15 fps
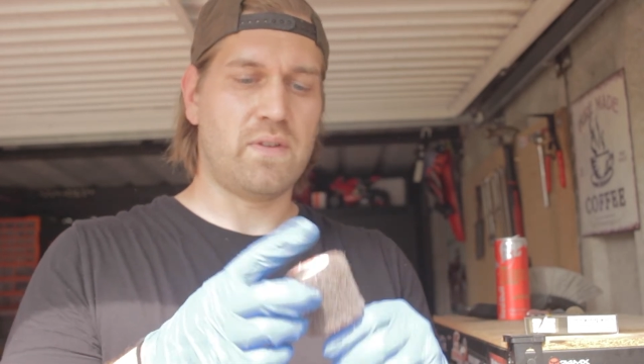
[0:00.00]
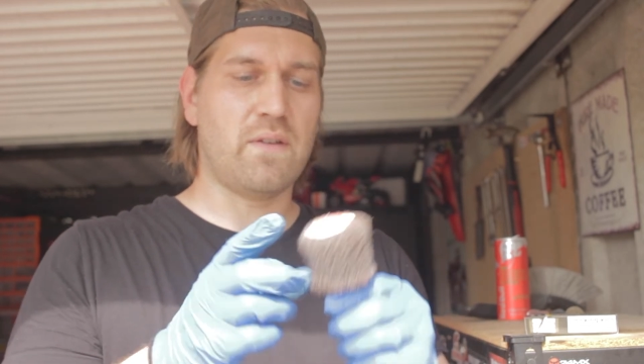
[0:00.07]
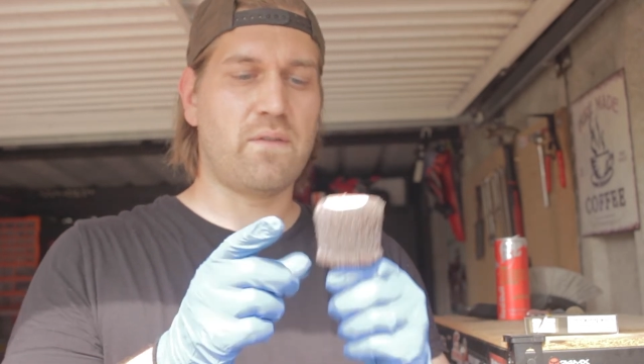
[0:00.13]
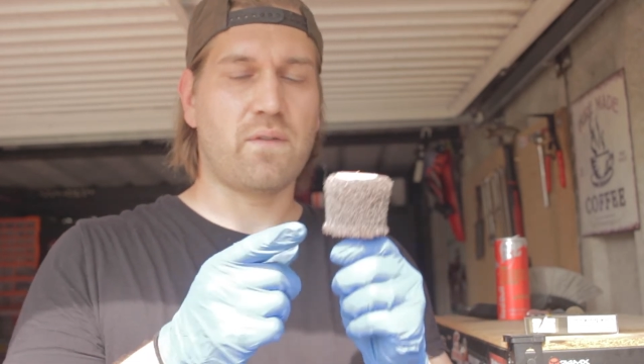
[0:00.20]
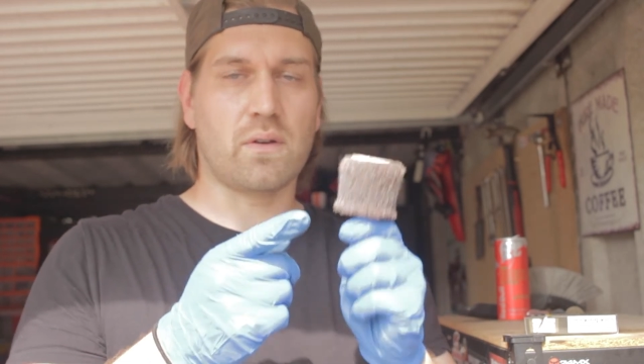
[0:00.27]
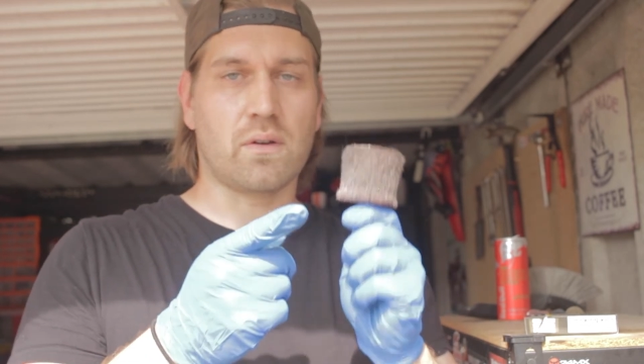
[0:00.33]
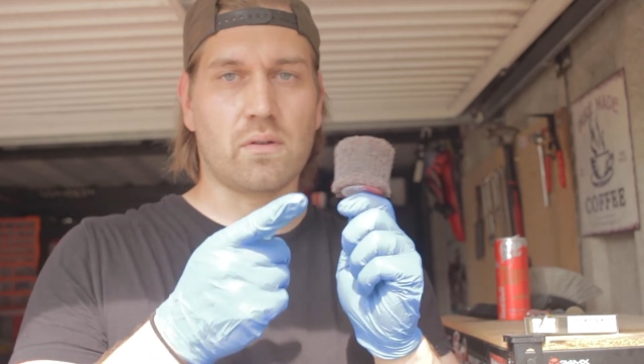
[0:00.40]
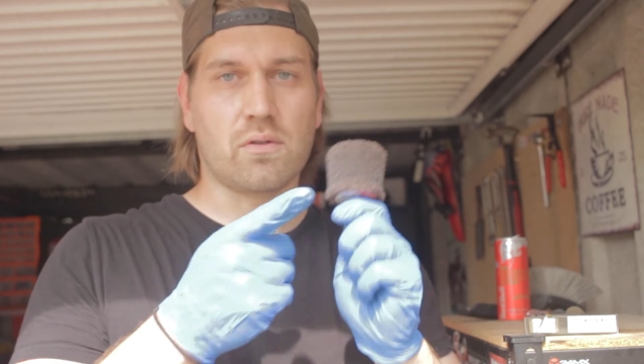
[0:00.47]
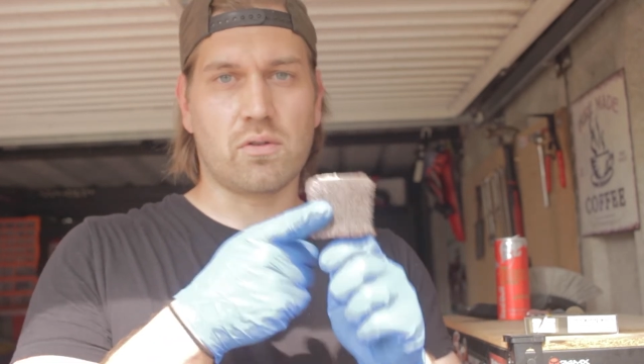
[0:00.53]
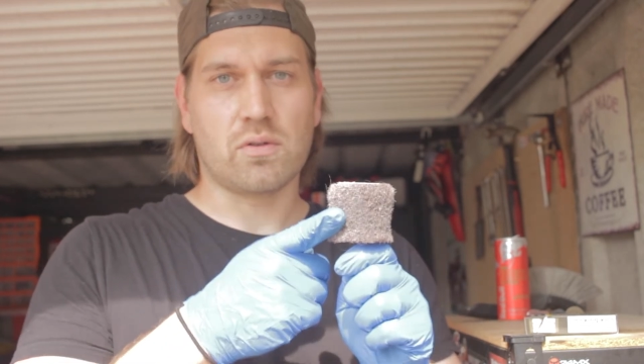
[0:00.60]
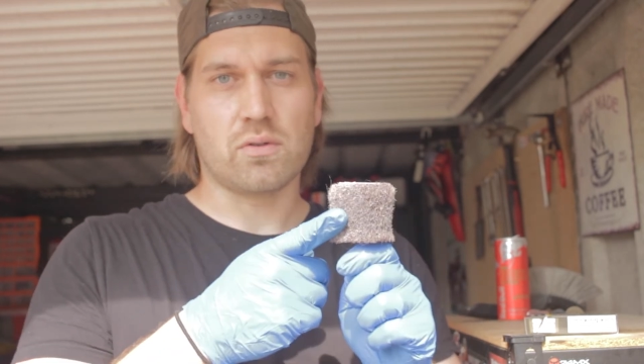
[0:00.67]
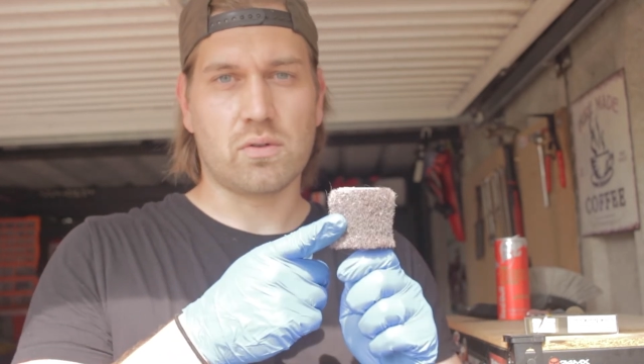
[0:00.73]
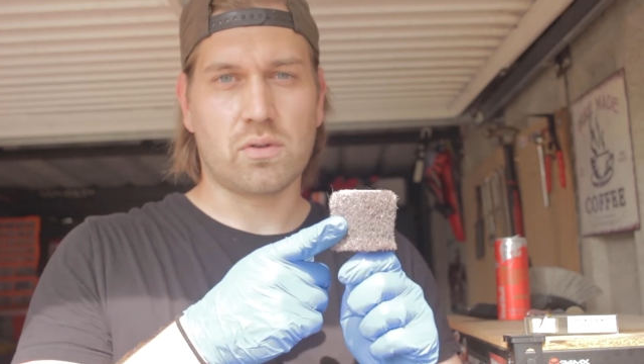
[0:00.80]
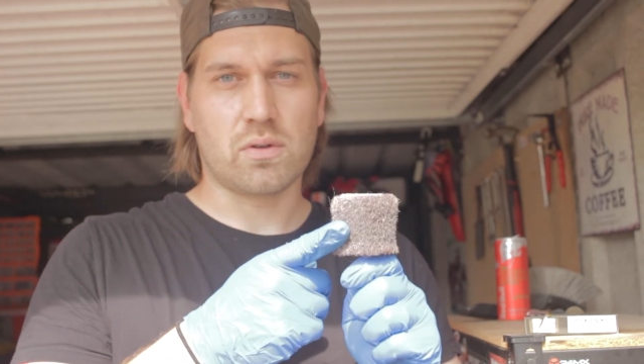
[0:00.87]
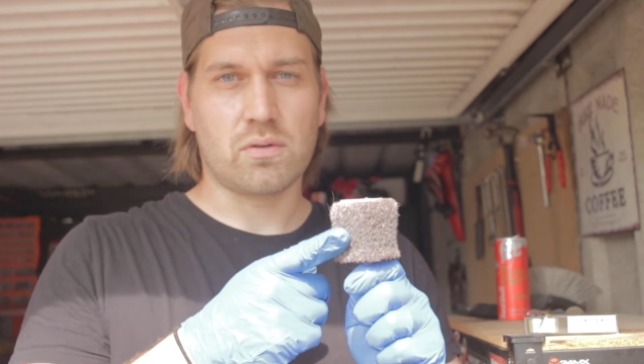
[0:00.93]
different
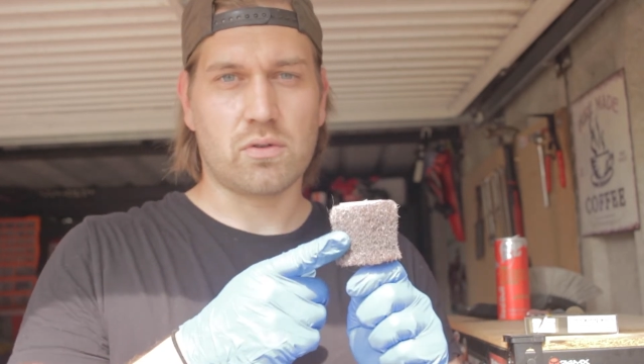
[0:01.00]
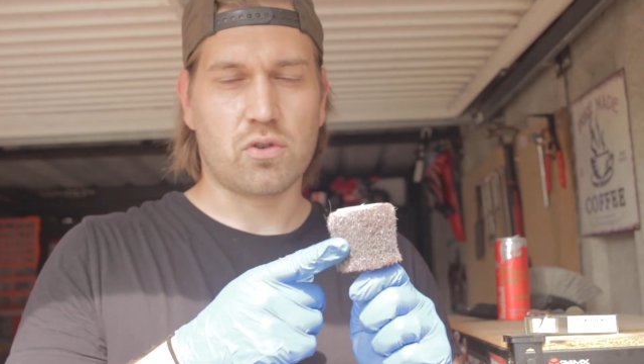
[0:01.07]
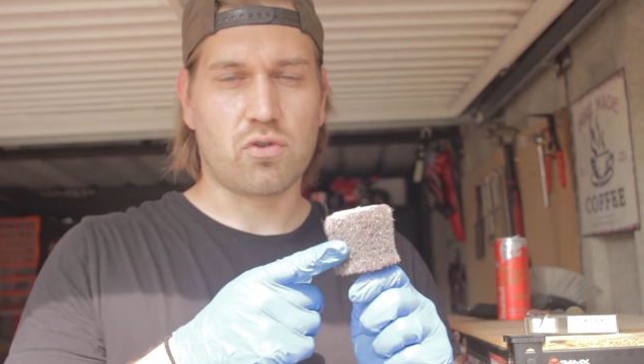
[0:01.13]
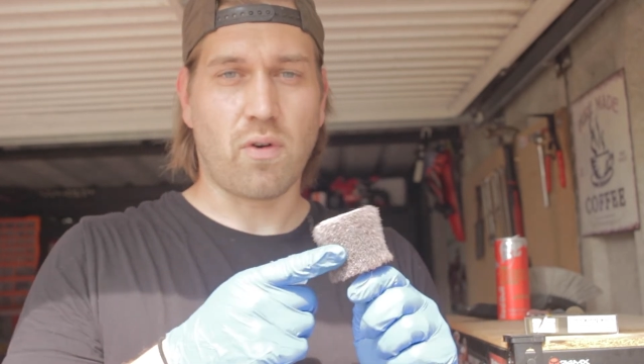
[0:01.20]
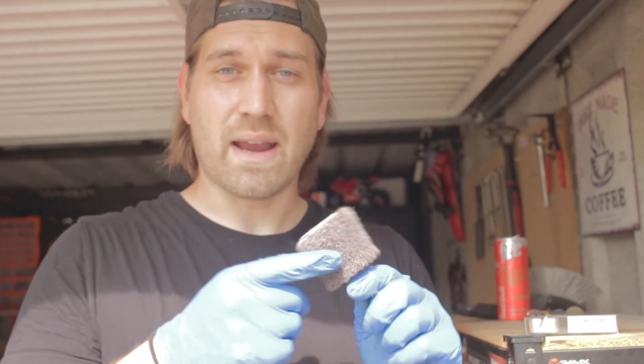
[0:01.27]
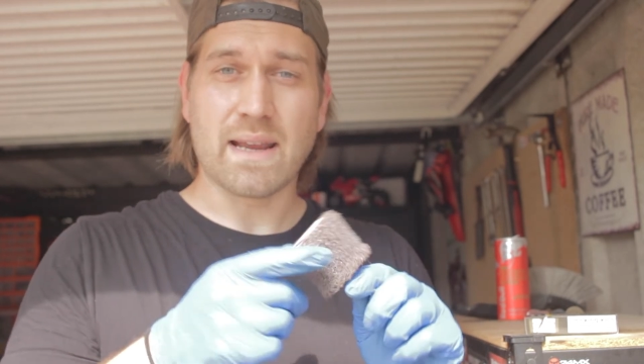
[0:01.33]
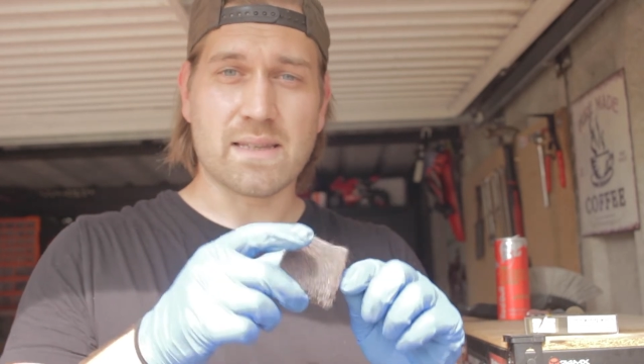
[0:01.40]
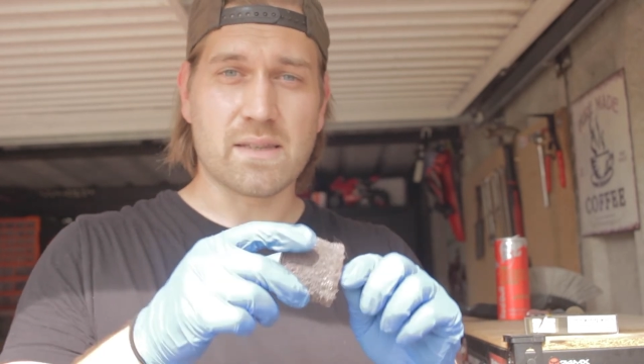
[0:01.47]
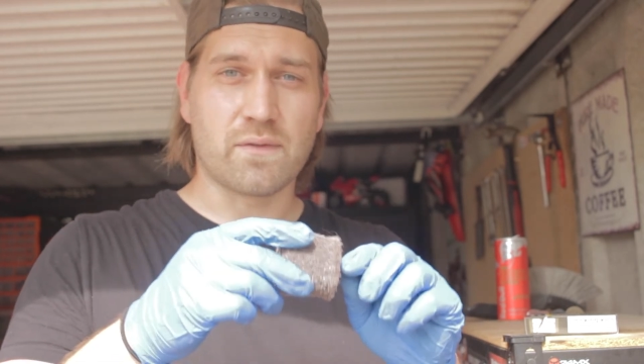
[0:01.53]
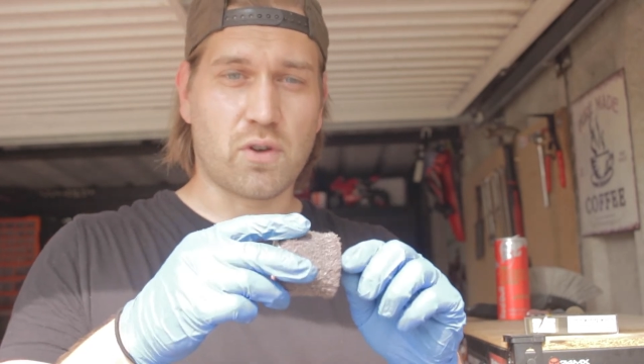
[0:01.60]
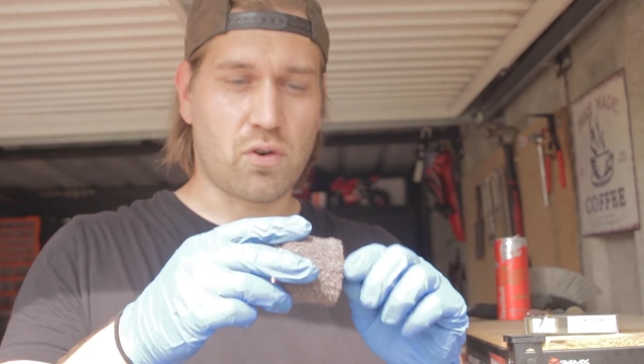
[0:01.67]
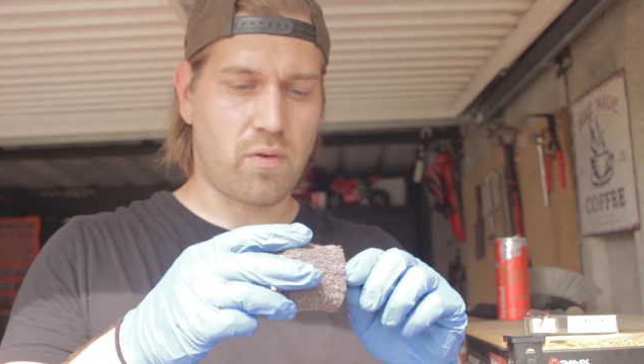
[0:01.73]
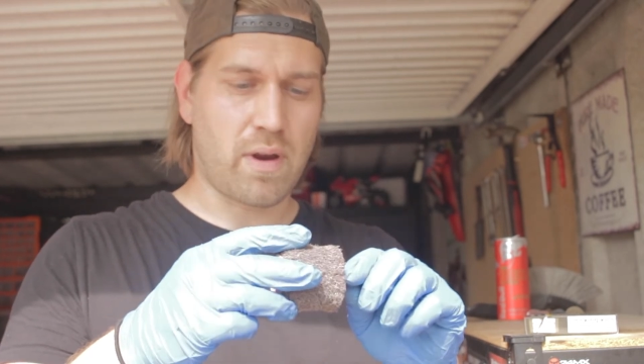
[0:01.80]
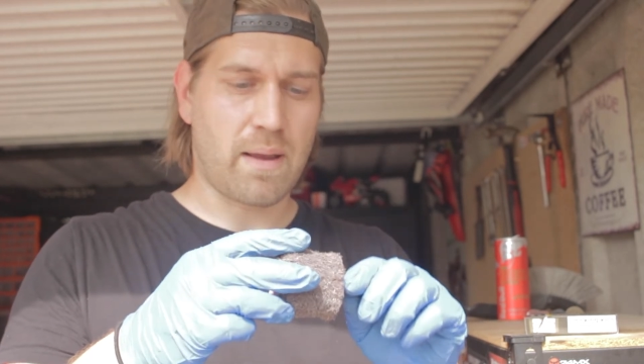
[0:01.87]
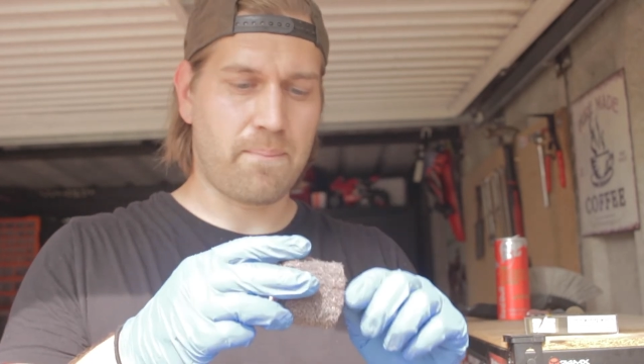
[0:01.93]
grades of
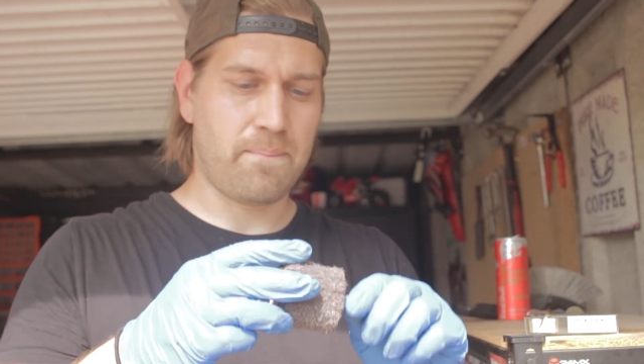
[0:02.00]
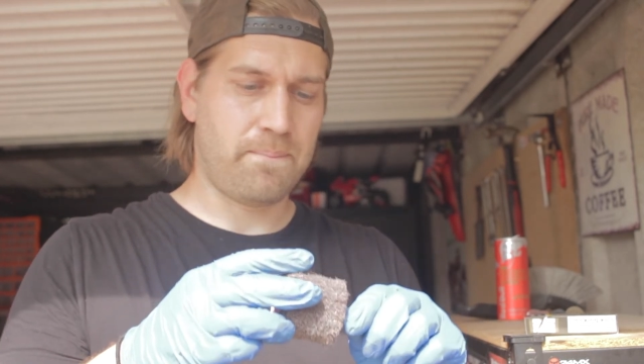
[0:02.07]
grit